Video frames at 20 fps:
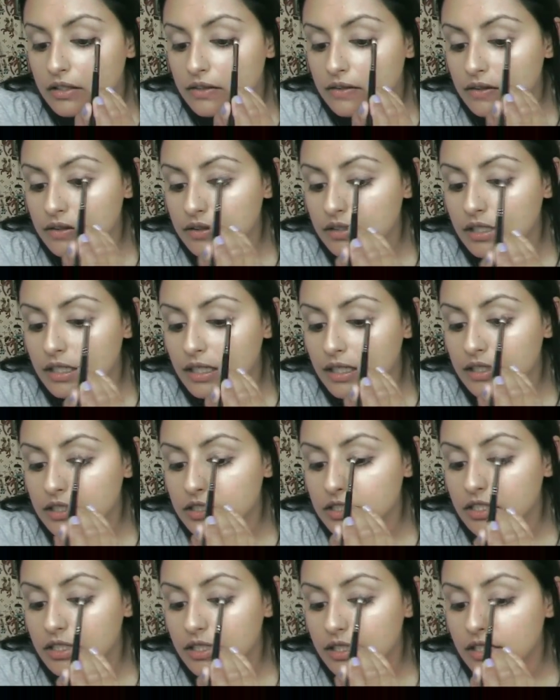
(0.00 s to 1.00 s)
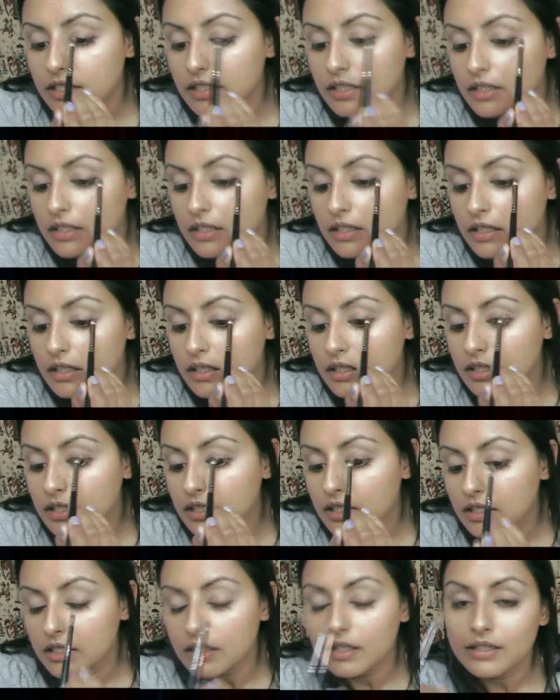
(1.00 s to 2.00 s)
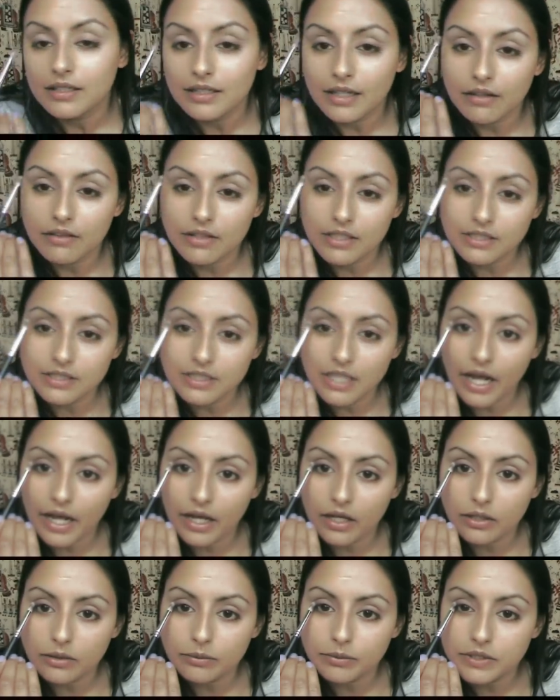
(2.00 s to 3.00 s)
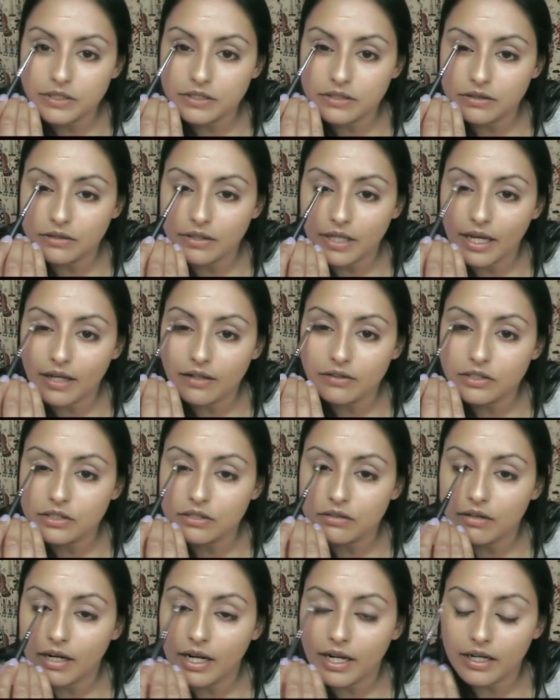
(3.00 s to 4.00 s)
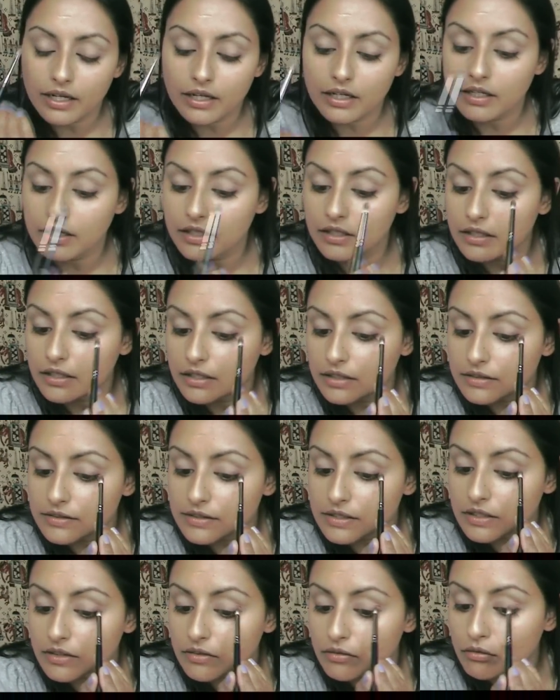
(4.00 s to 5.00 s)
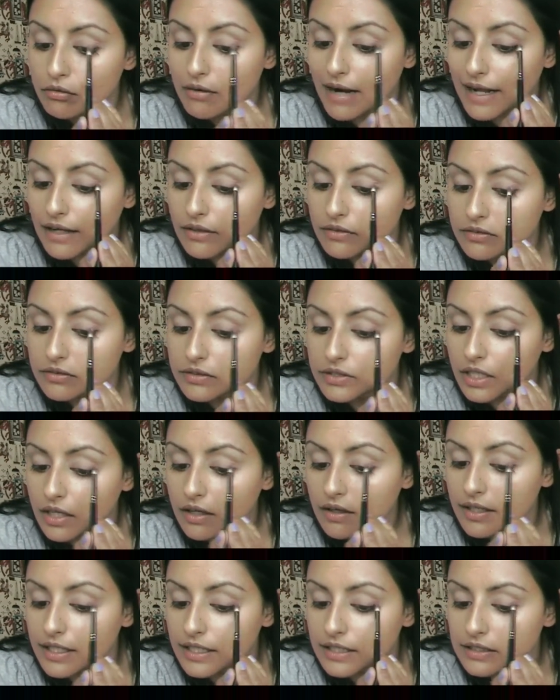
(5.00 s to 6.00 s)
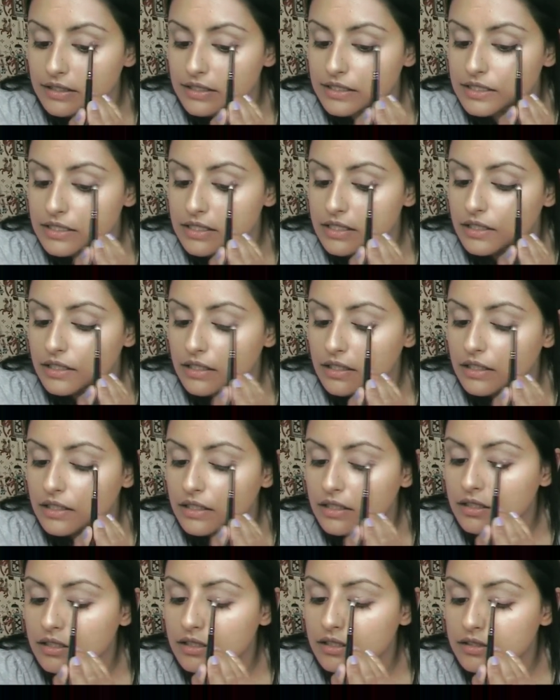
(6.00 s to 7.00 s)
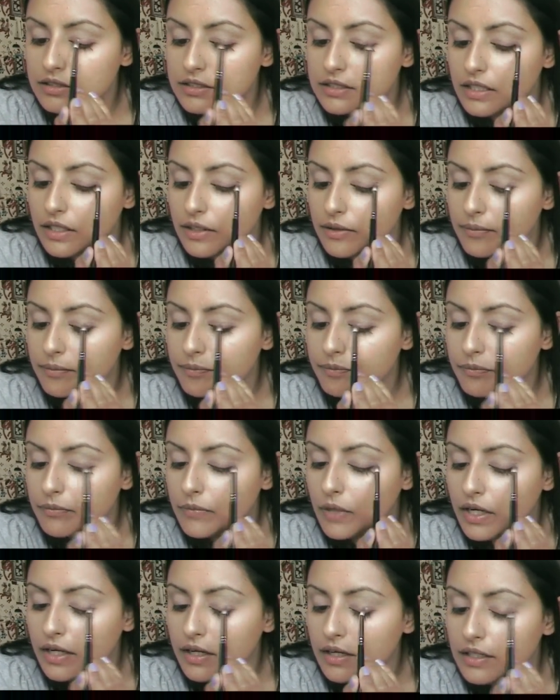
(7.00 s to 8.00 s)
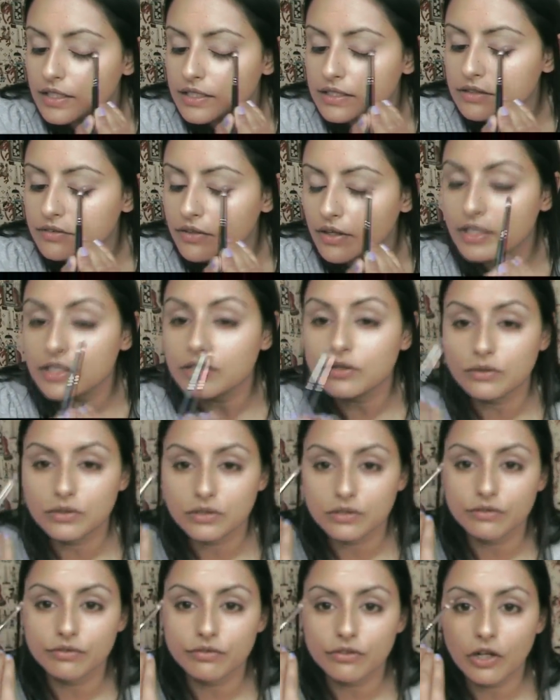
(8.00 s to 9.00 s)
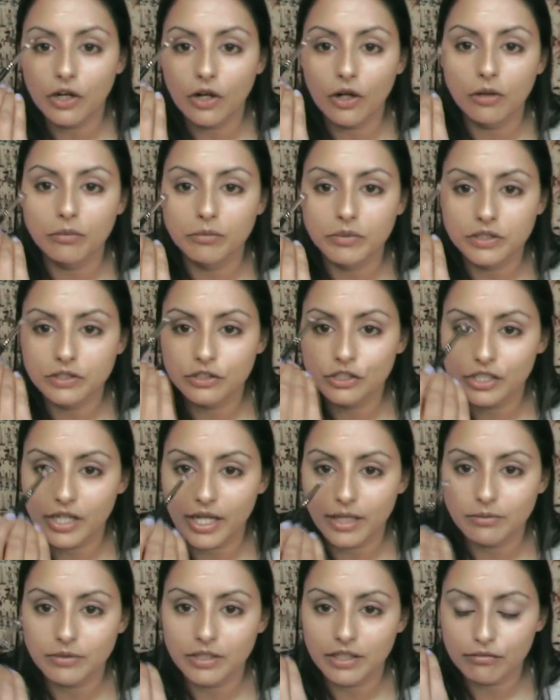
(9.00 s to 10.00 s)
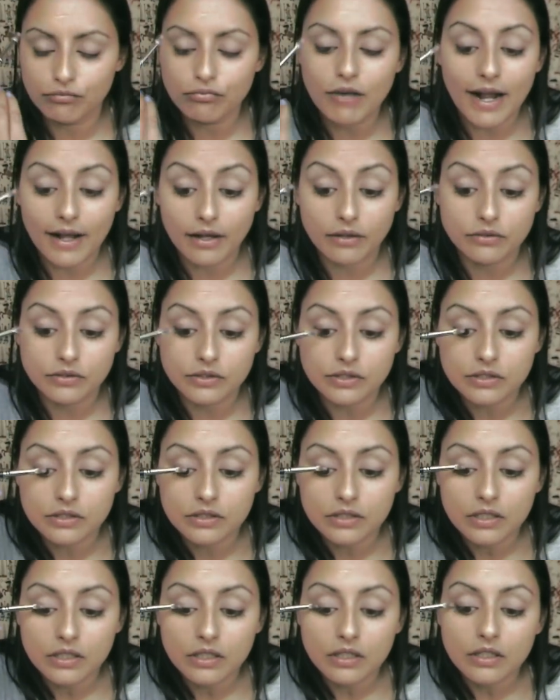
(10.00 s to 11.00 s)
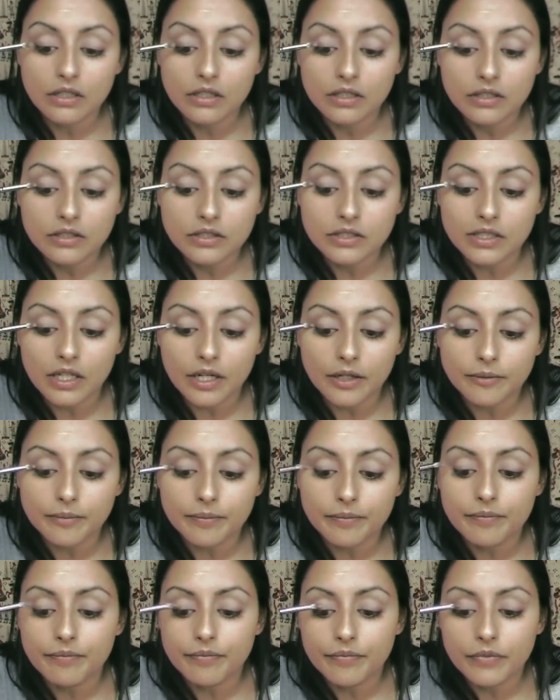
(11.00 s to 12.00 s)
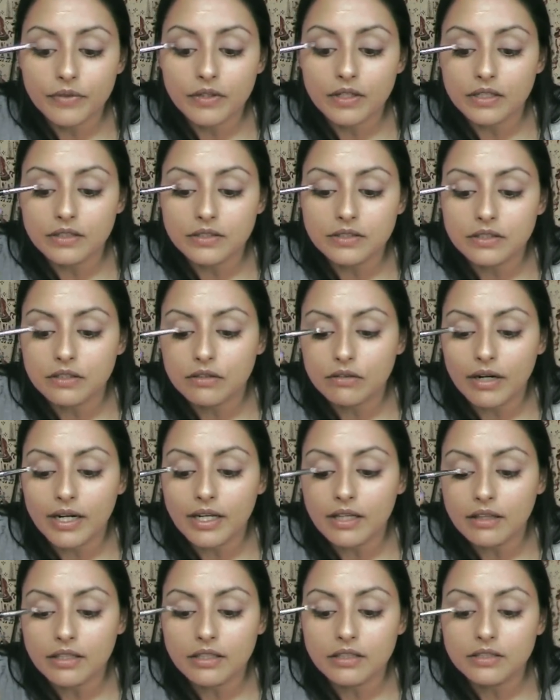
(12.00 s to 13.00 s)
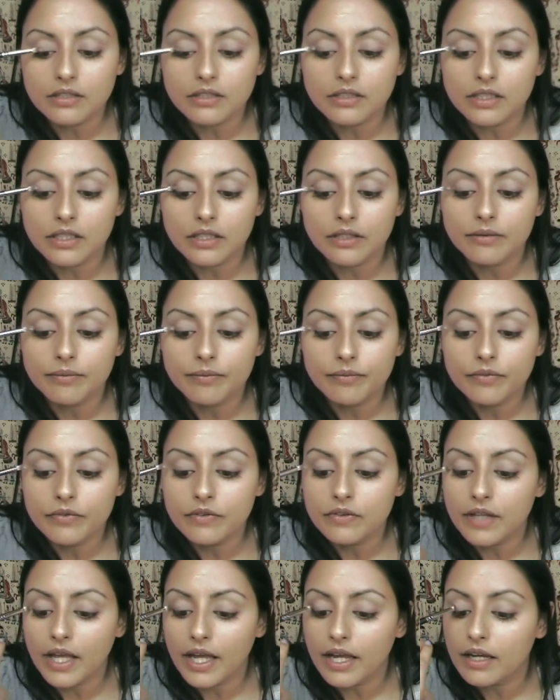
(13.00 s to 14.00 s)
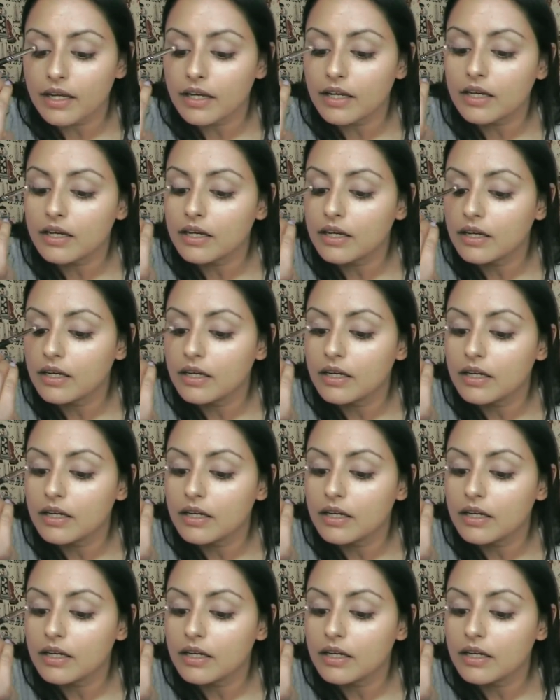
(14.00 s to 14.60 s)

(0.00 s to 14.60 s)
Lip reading: just on the lash line. Now this helps to counteract round eyes. So my eyes are very sort of almond shaped, they're round. So it's a great thing to do. Take